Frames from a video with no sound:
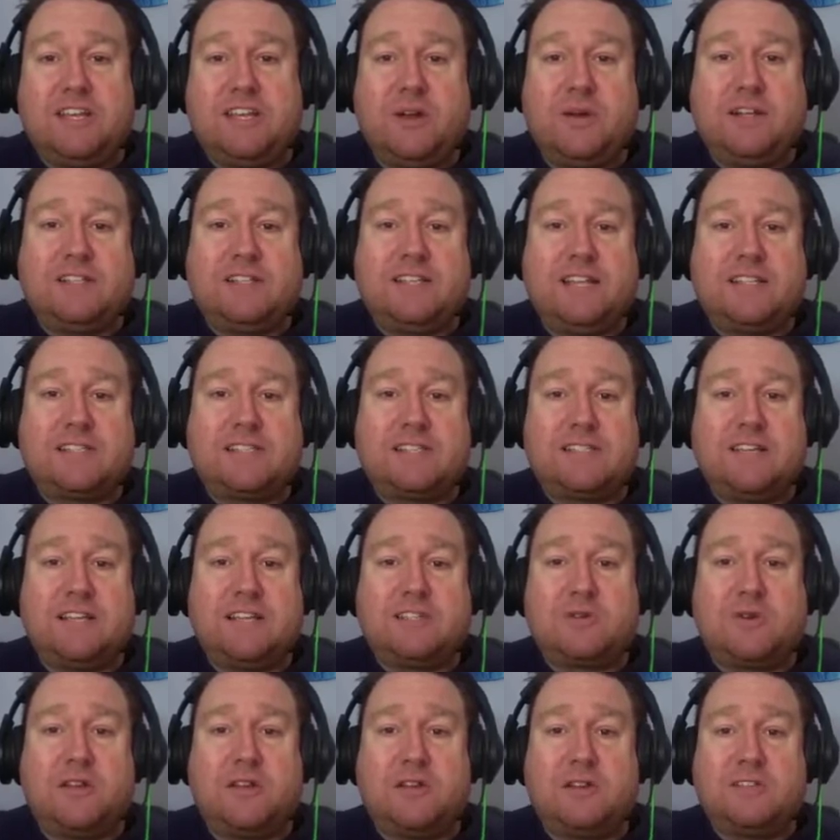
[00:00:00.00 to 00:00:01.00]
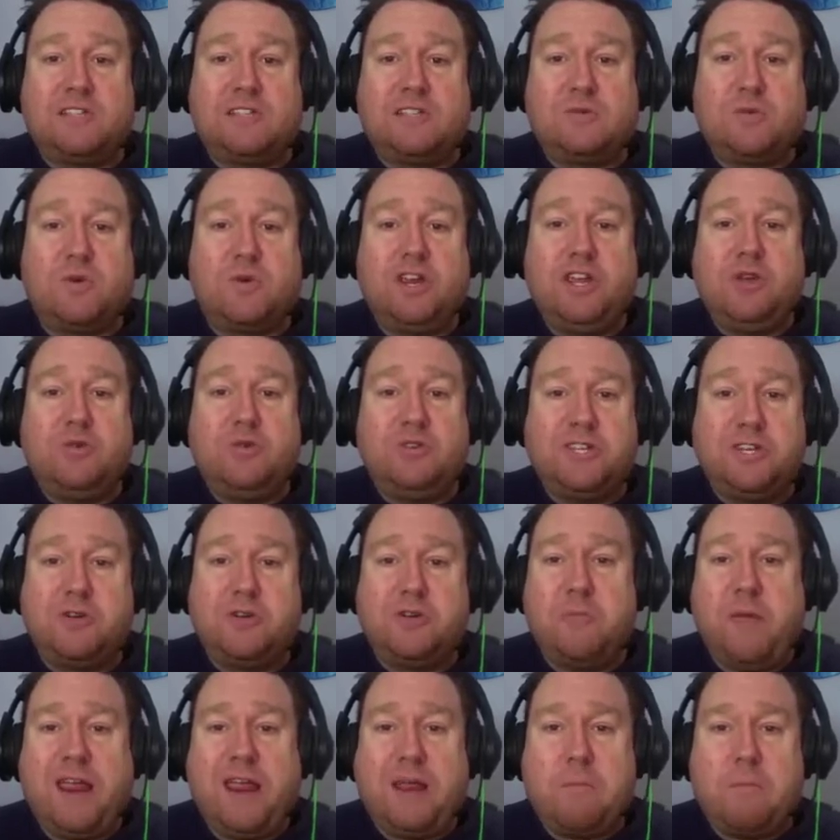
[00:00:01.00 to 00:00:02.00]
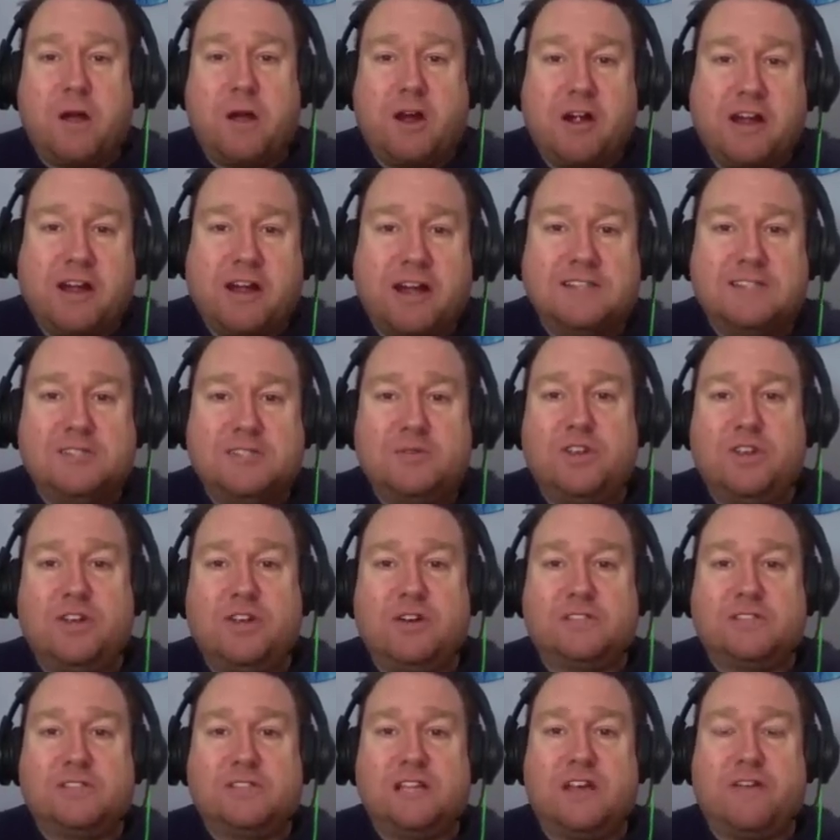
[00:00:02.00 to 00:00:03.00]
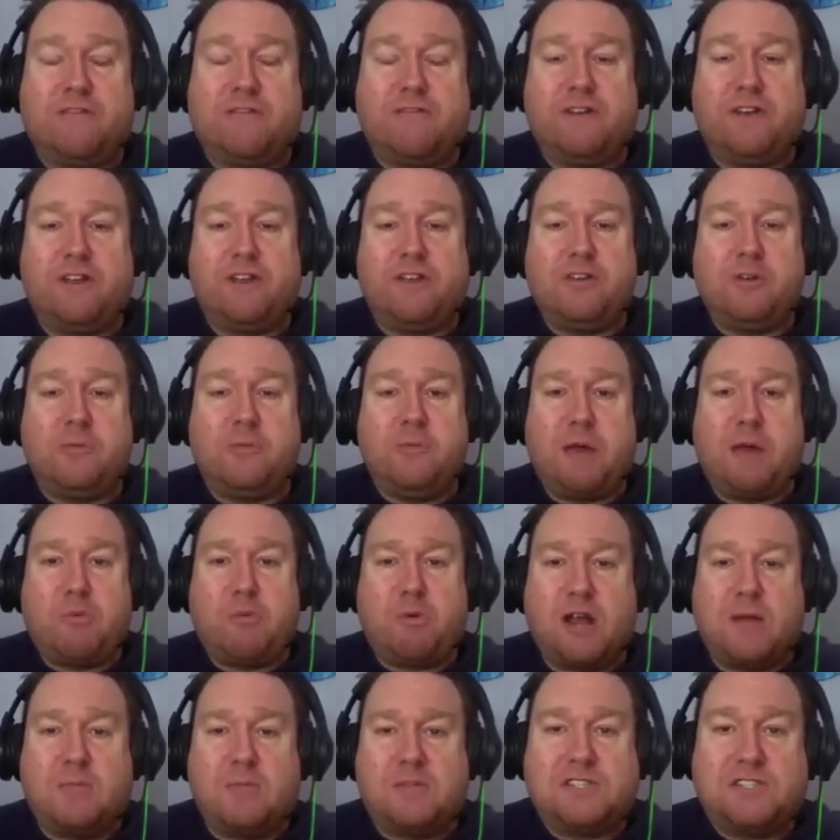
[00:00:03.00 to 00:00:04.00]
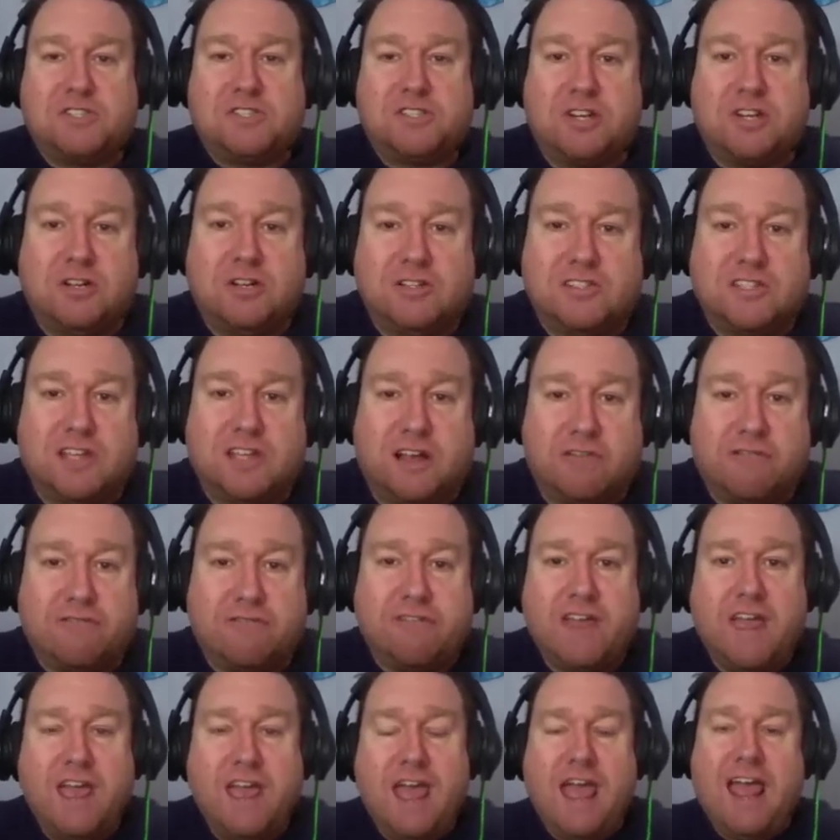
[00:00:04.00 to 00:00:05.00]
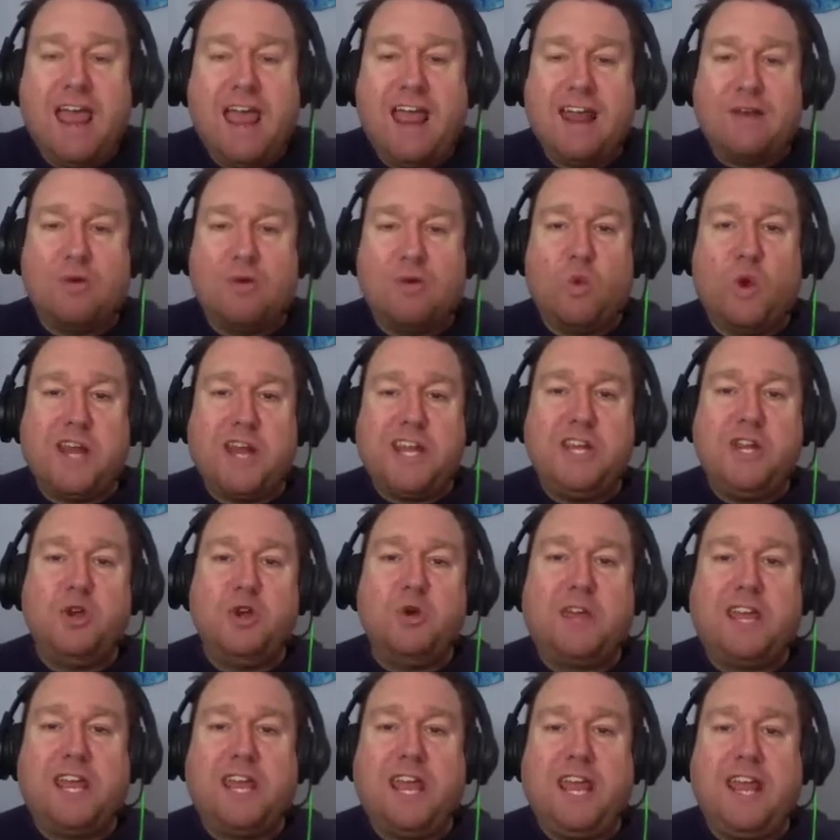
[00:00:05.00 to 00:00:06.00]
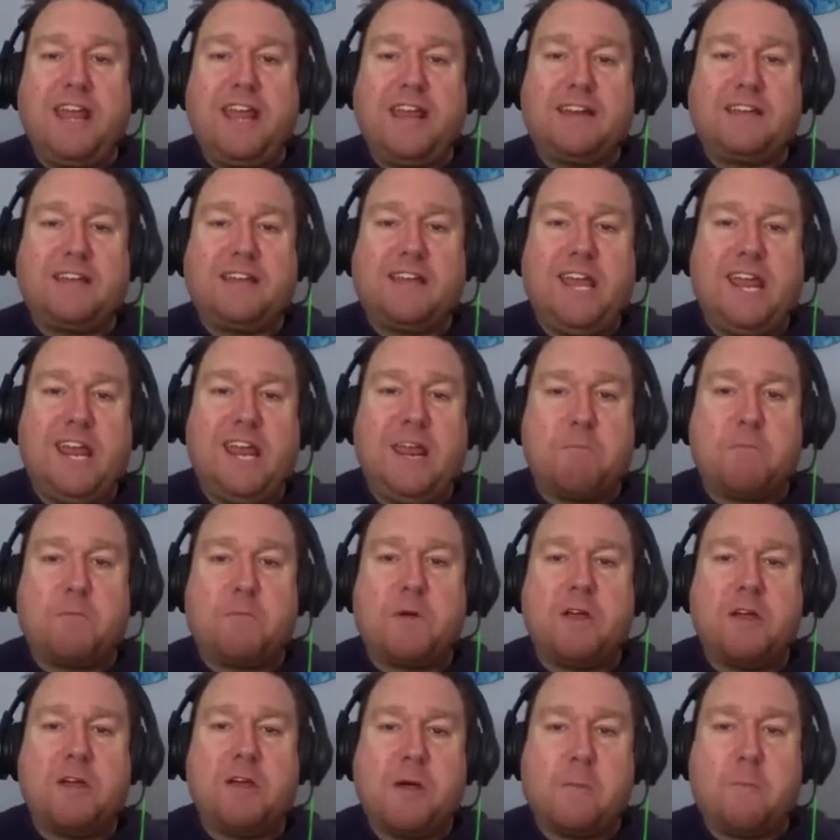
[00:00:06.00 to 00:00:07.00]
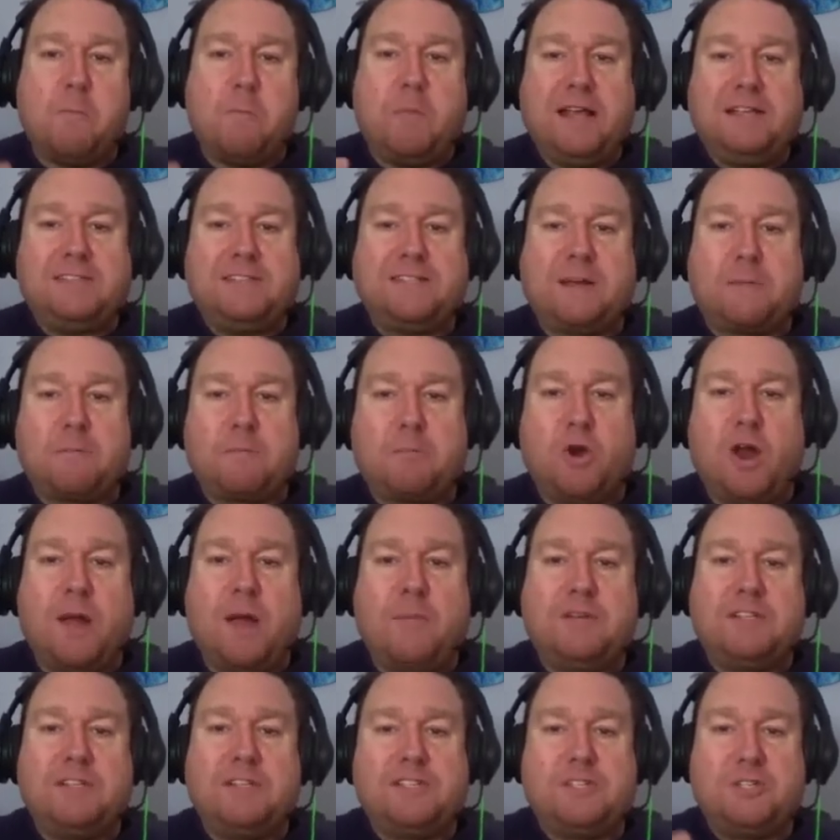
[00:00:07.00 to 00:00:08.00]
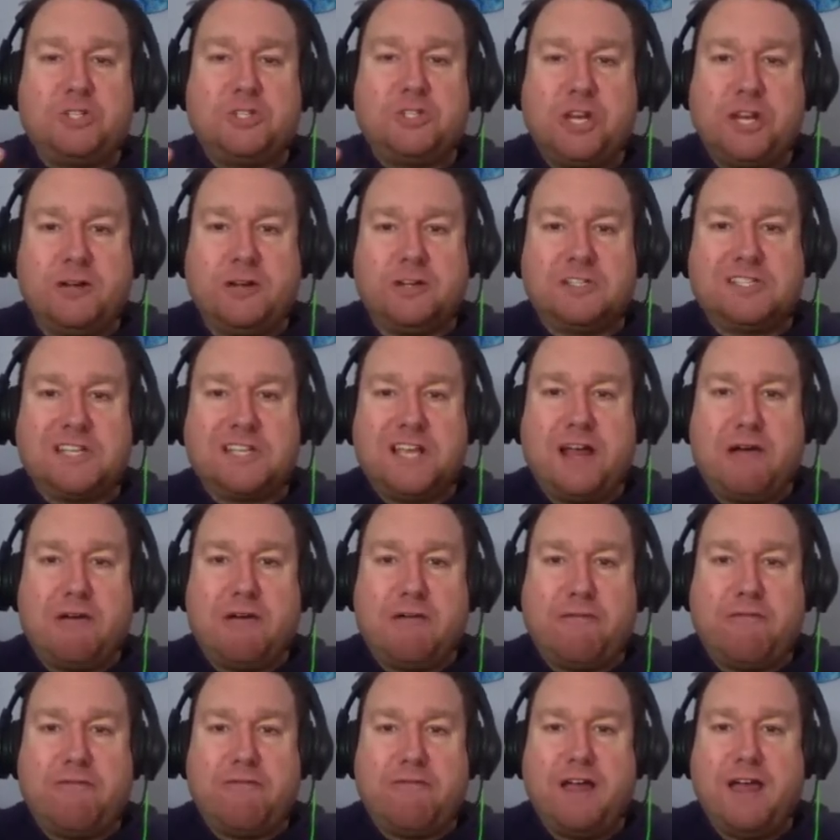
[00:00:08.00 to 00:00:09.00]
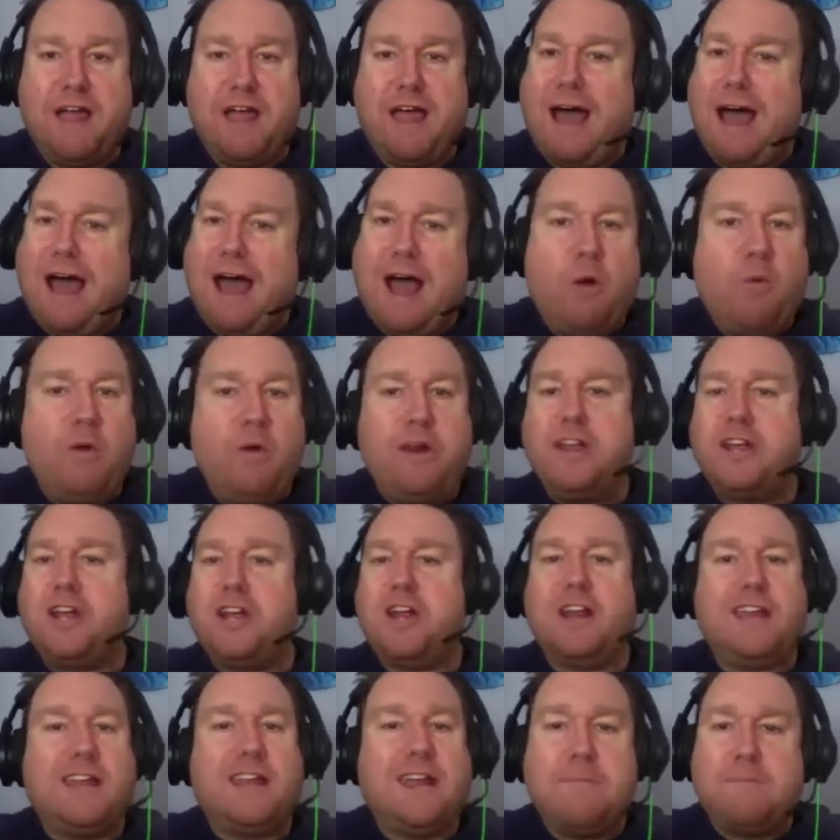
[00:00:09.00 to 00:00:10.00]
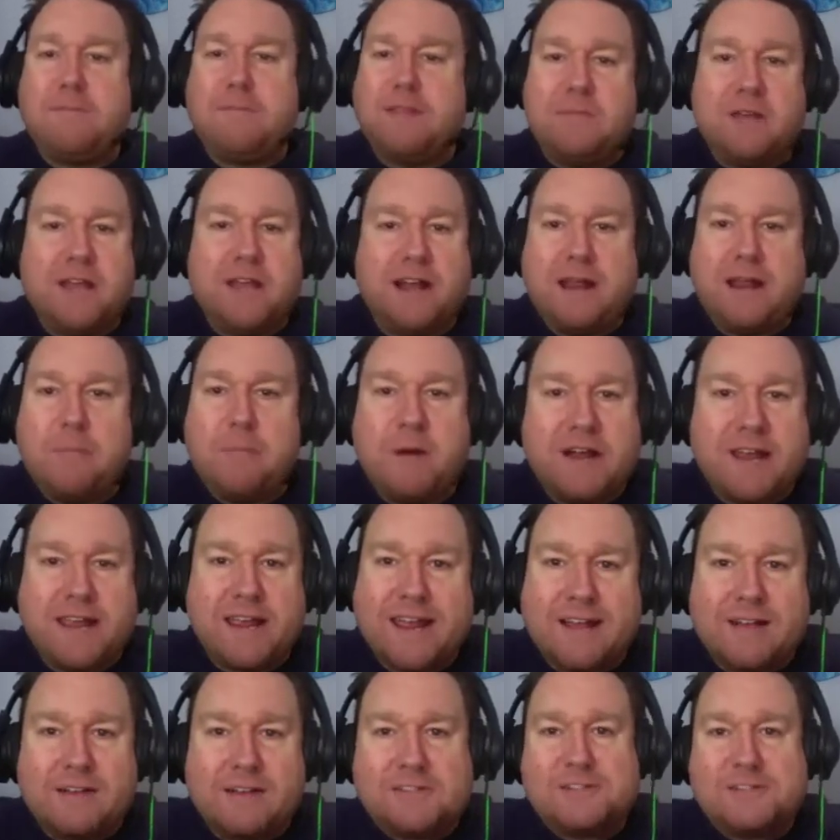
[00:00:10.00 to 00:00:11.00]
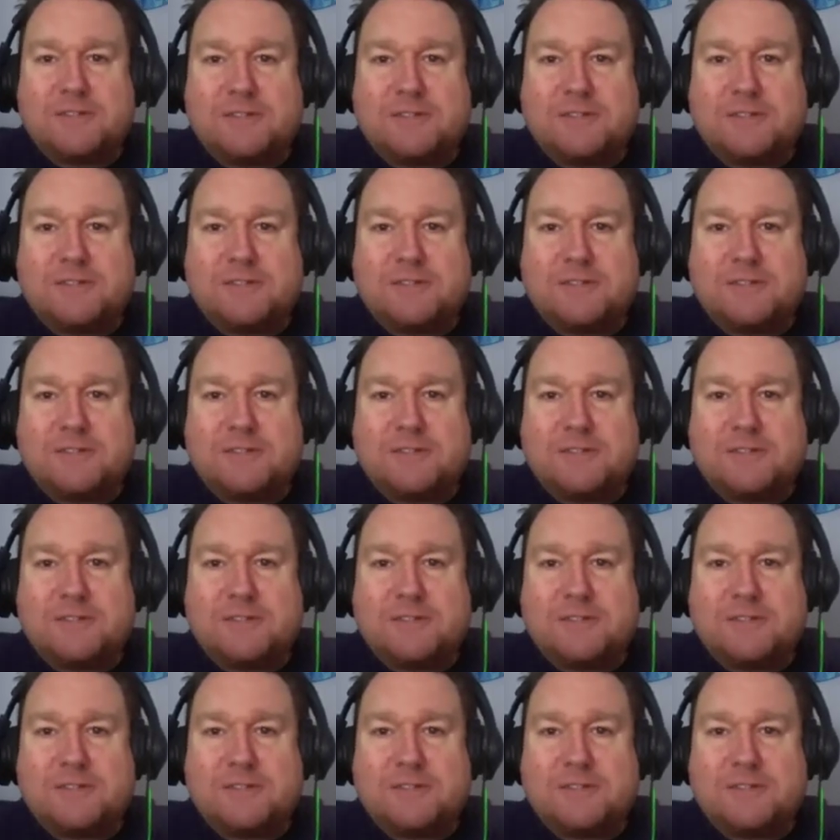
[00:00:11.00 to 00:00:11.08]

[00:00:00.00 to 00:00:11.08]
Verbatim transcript: it's it's it's one of those things where you do make bargains with yourself and you do make promises to yourself. And when you can't keep basic promises to yourself, like how are you going to keep them to anybody else?